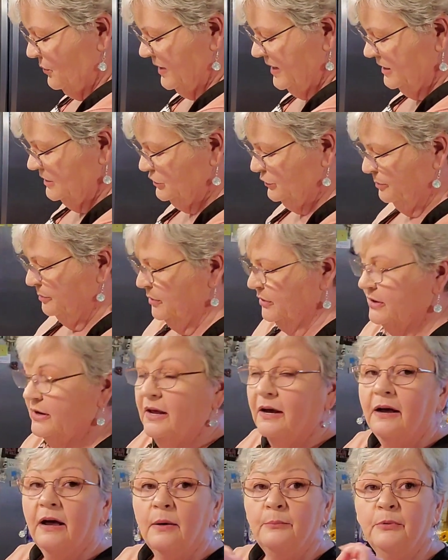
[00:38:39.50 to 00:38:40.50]
4 or
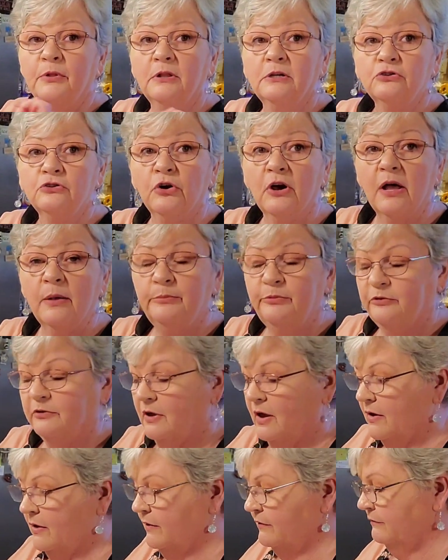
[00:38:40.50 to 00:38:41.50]
6 drops.
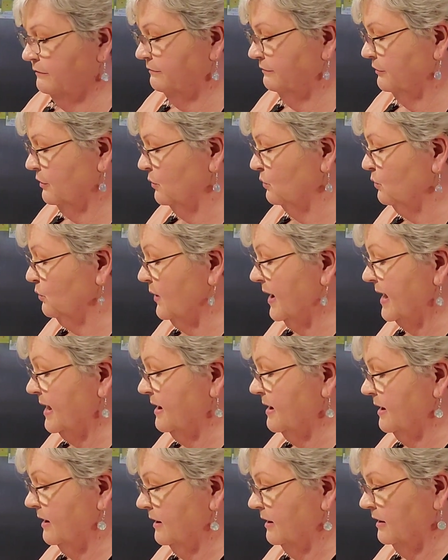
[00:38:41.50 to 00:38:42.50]
You can do it
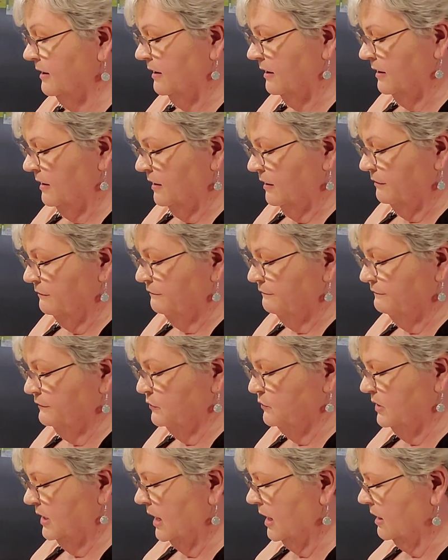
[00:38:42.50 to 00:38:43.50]
to the color
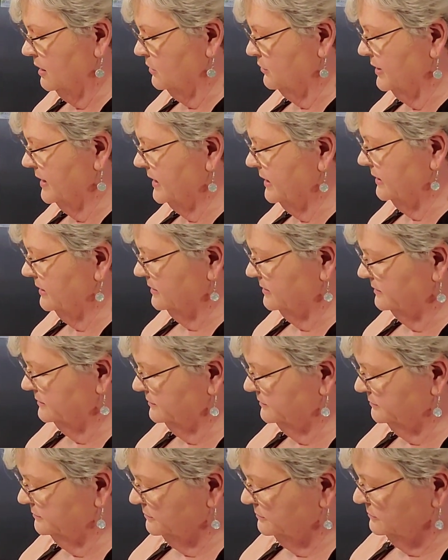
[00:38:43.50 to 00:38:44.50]
that
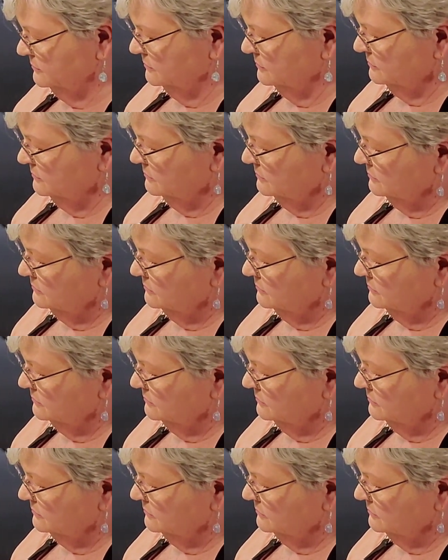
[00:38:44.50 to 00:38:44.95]
you like it.